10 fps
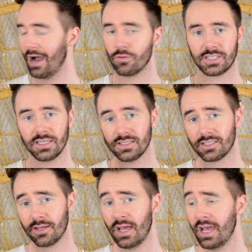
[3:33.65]

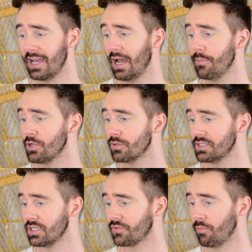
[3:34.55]
ounces, and I've been
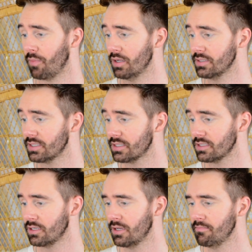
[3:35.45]
using this for
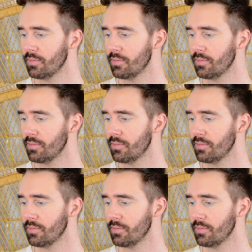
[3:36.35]
months.